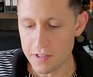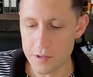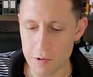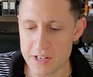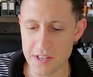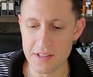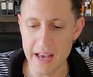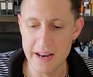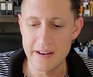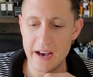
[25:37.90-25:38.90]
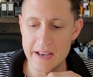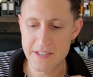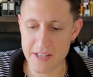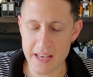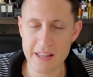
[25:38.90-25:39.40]
the reason that I
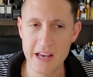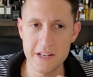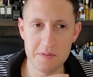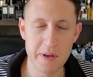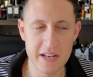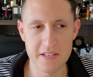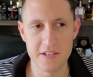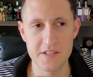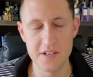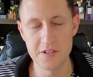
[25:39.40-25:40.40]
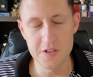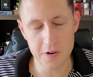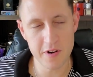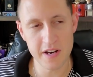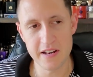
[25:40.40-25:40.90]
say that is because it's a
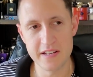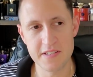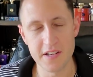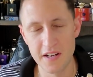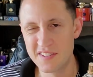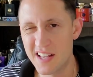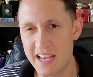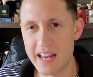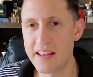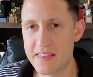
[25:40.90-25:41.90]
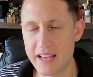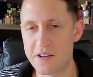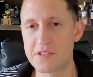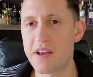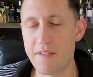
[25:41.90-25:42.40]
dirtiness unlike anything
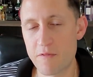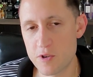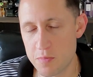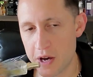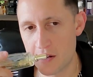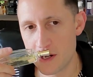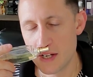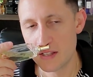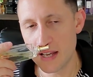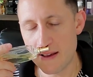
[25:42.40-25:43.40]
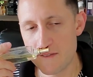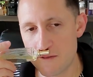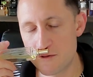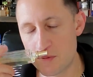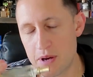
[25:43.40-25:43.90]
else I've ever smelled. Like if
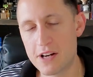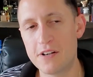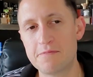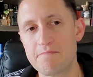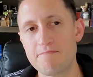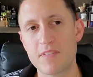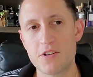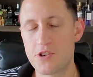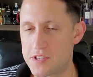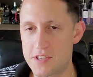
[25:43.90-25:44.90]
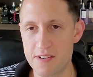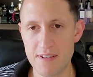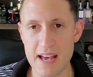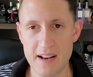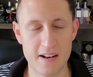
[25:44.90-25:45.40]
you smelled just
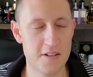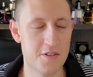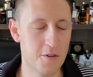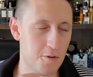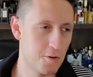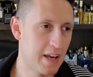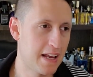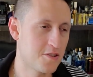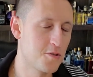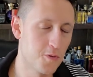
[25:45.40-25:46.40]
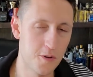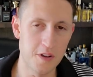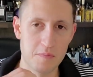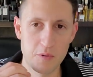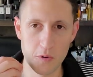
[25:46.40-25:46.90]
civet on its own or
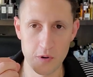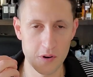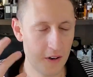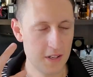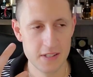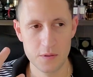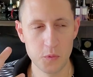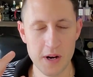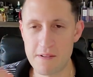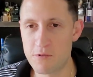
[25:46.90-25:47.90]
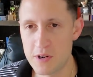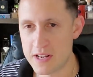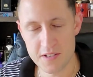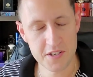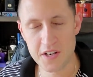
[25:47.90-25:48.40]
castoreum or whatever it
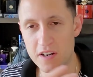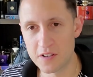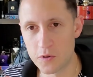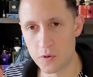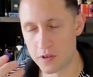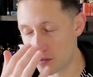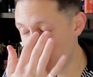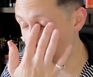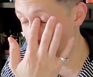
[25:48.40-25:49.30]
is, skunk oil, you